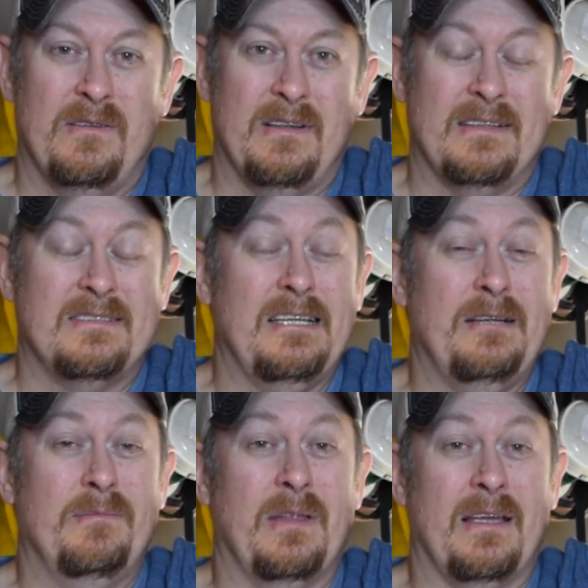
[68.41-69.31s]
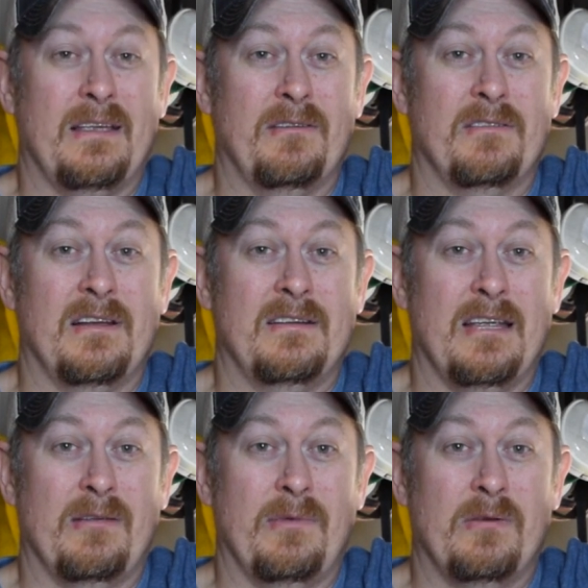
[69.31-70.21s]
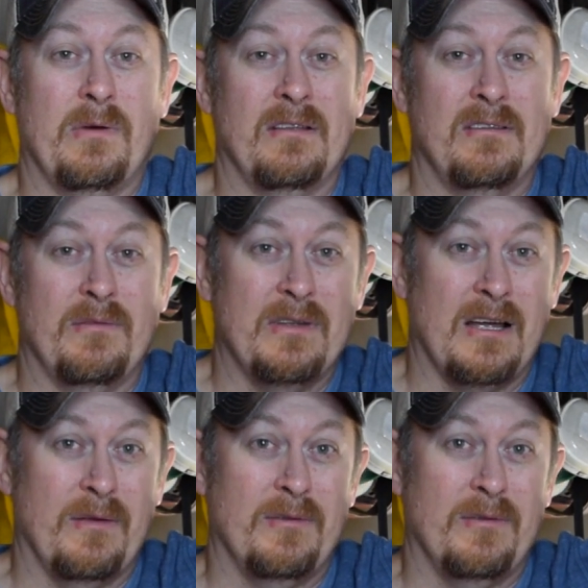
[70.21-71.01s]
it seemed like it was going to take me quite some time.